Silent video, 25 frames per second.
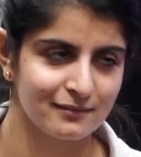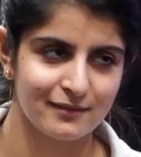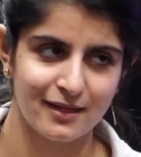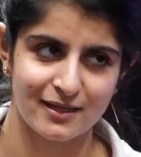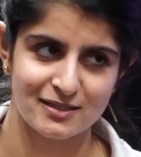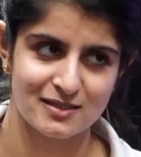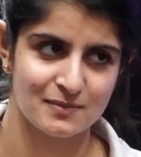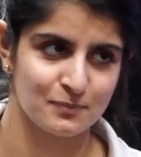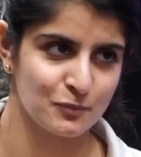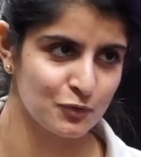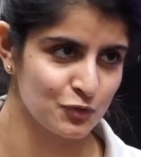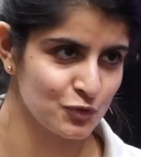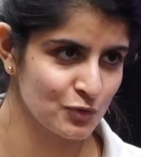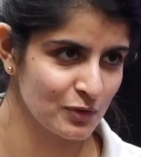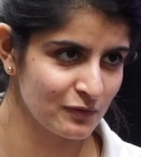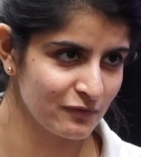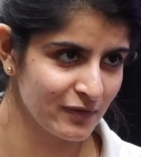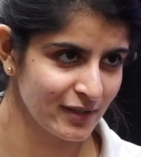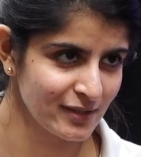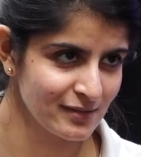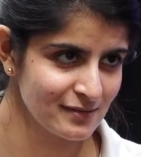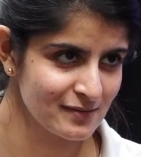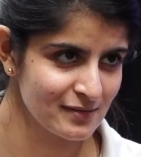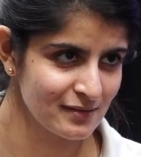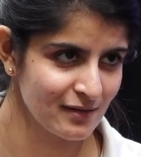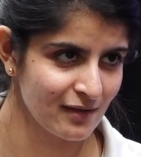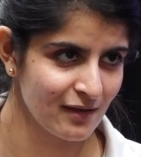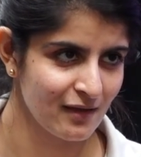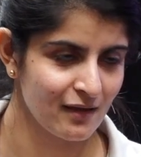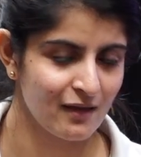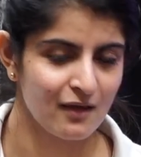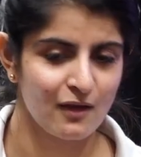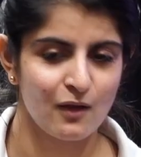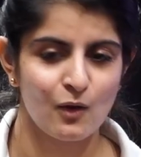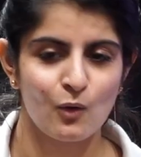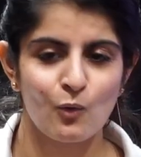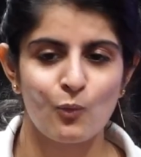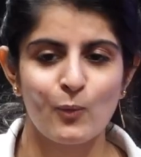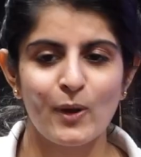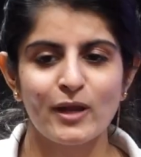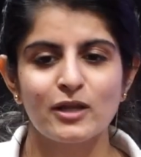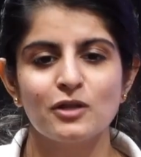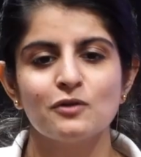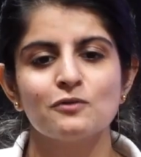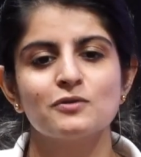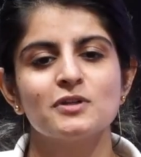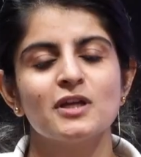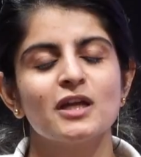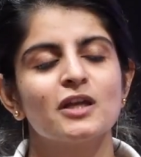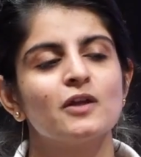that's mutual funds. When
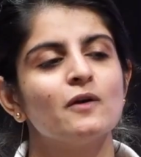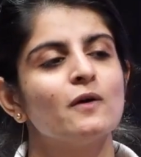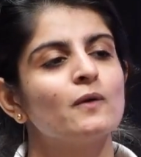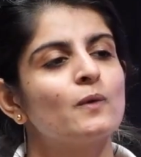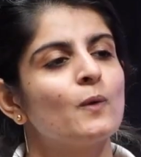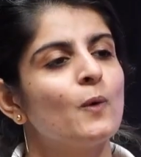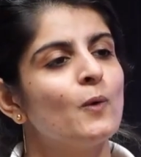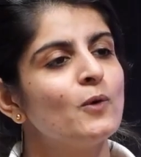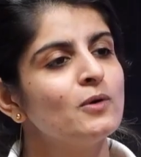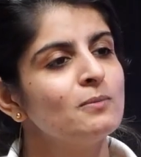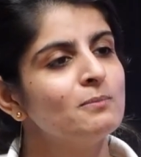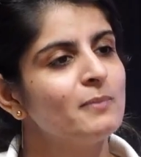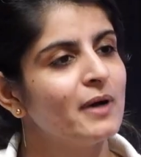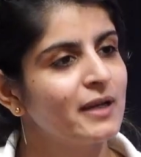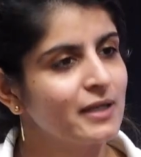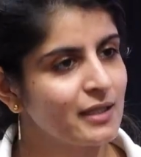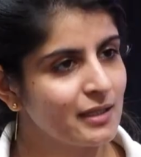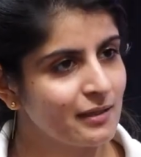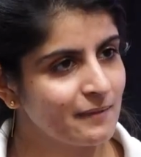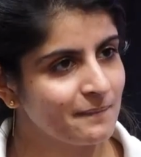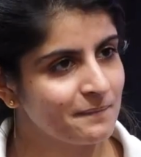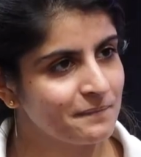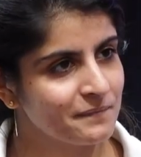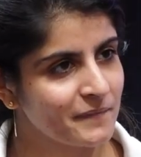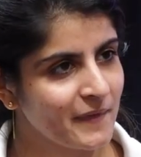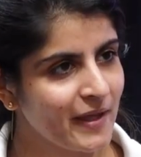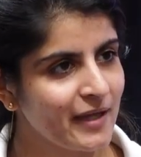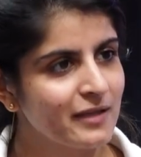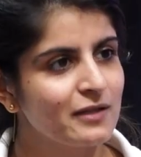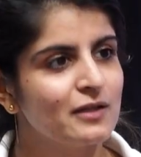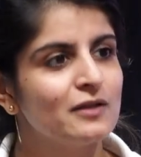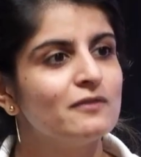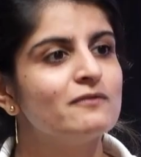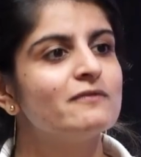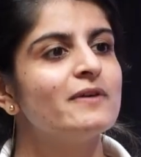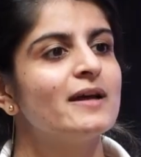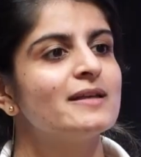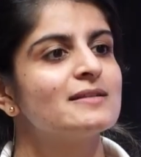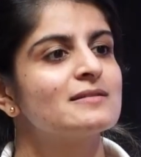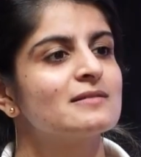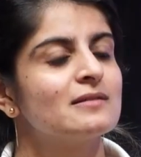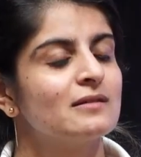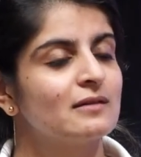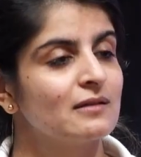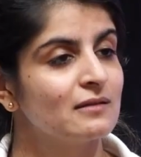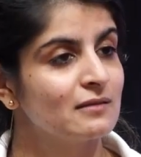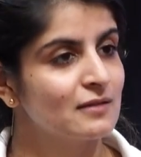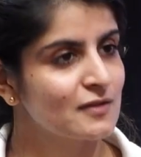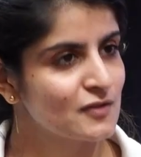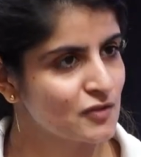you take your own money and invest
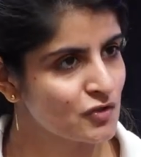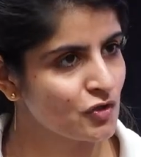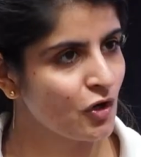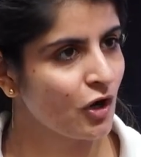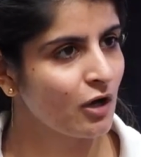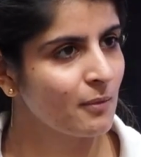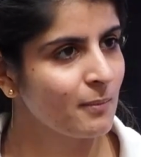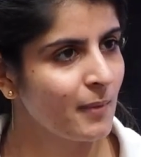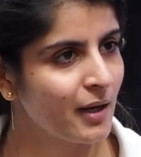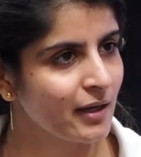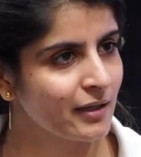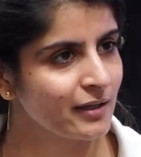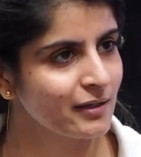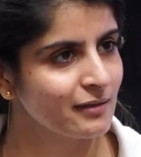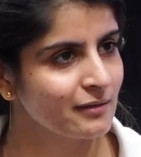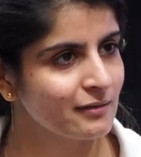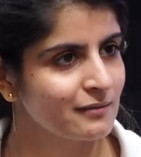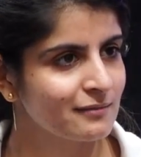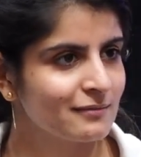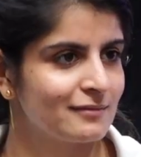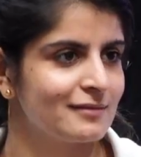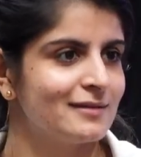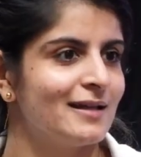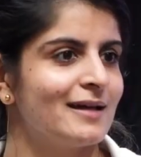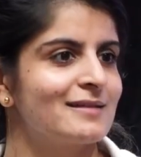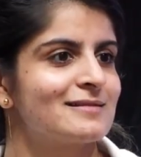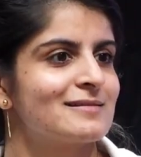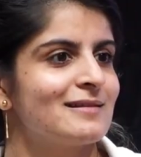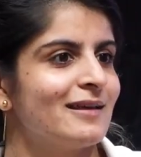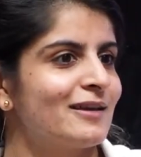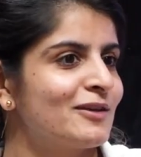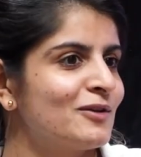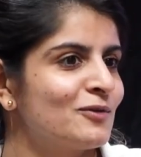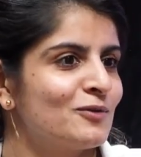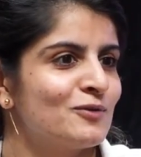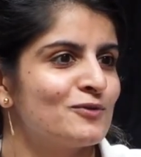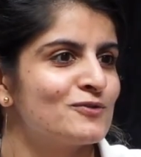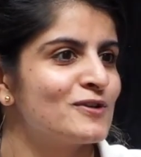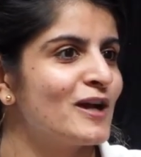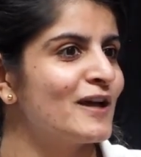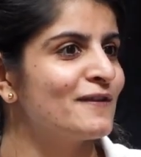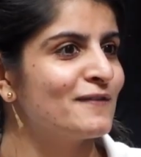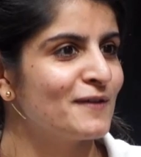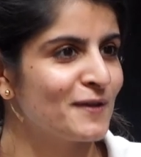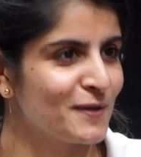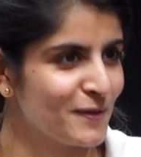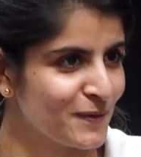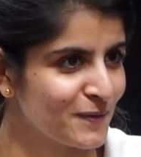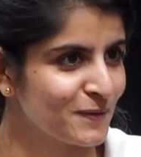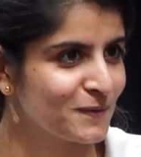it in the stock market, that's like
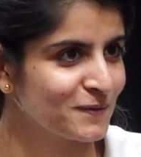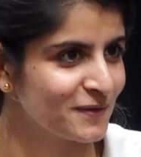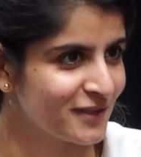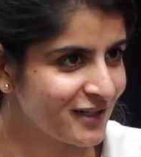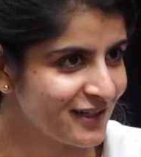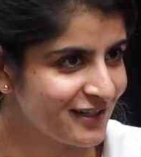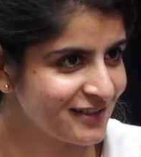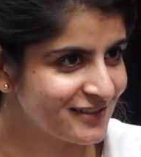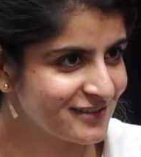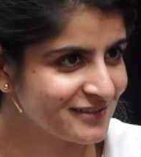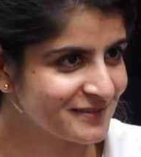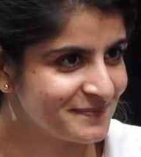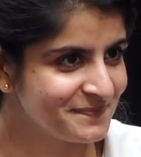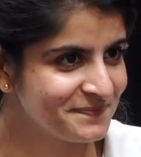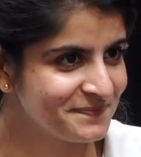driving your own car.